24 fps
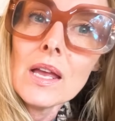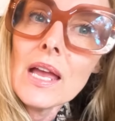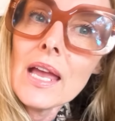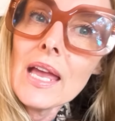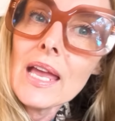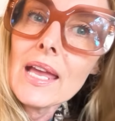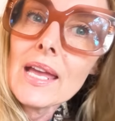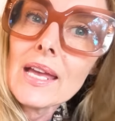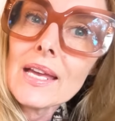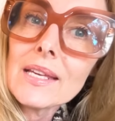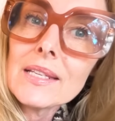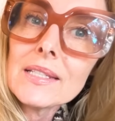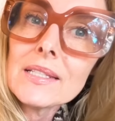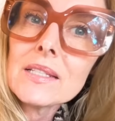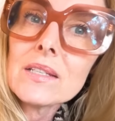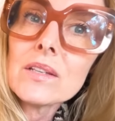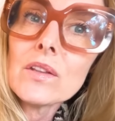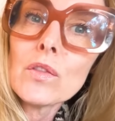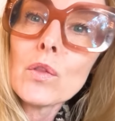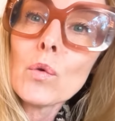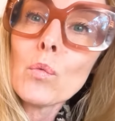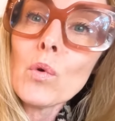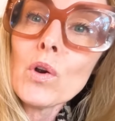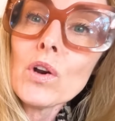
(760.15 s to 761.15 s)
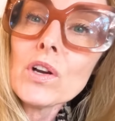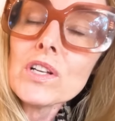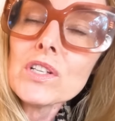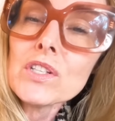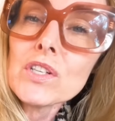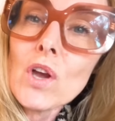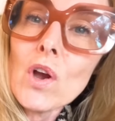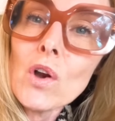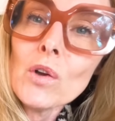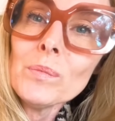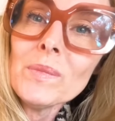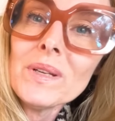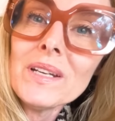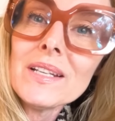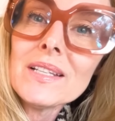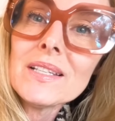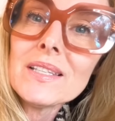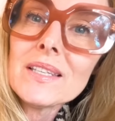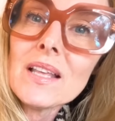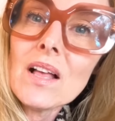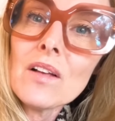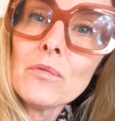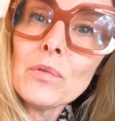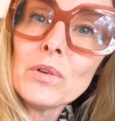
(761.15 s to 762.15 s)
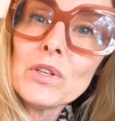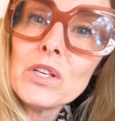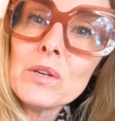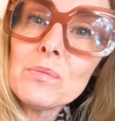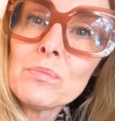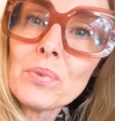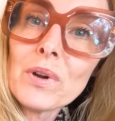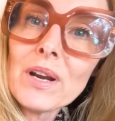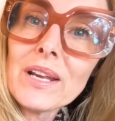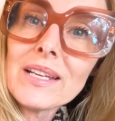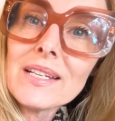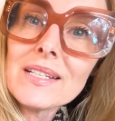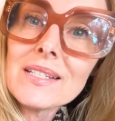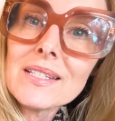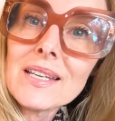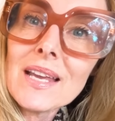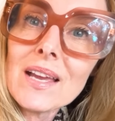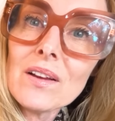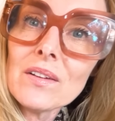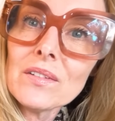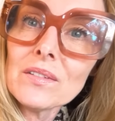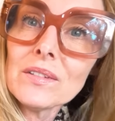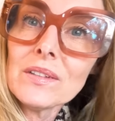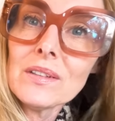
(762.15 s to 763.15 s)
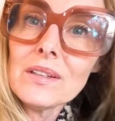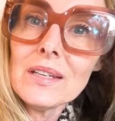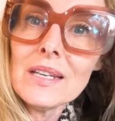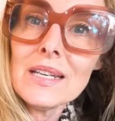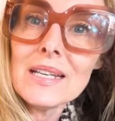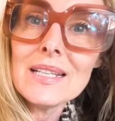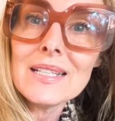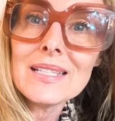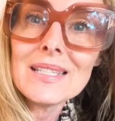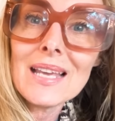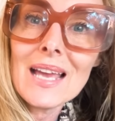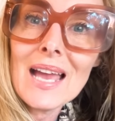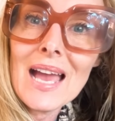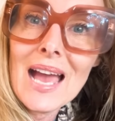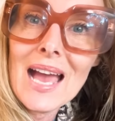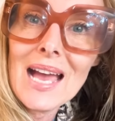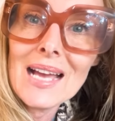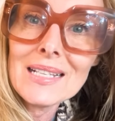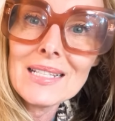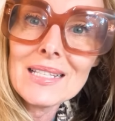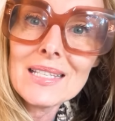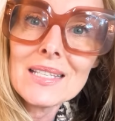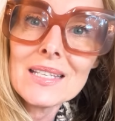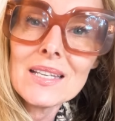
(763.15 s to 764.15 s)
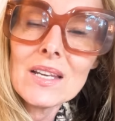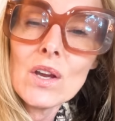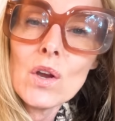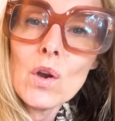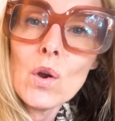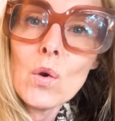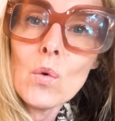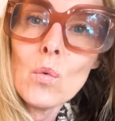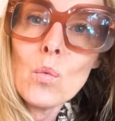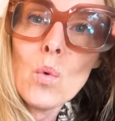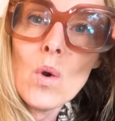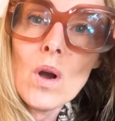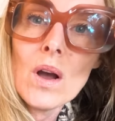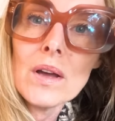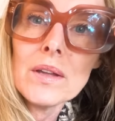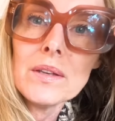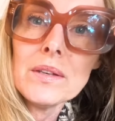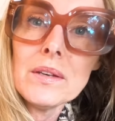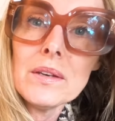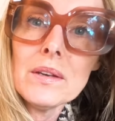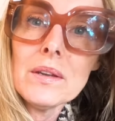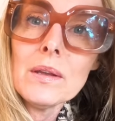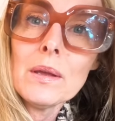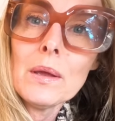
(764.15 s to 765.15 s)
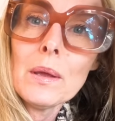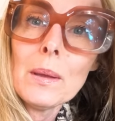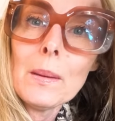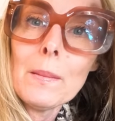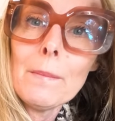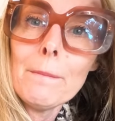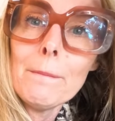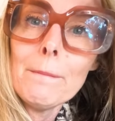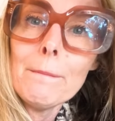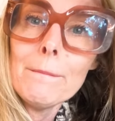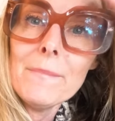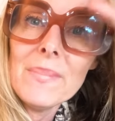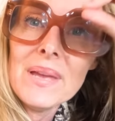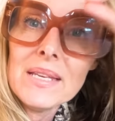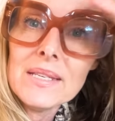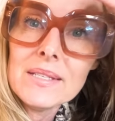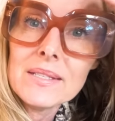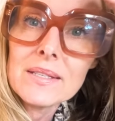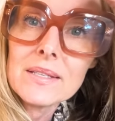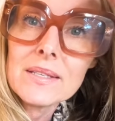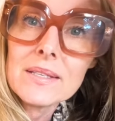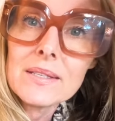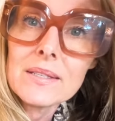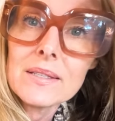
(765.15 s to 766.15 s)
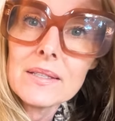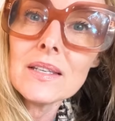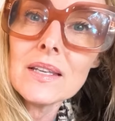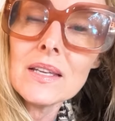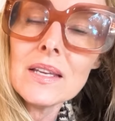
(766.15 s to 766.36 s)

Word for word: And the word atonement itself, when you break it down, is at one ment.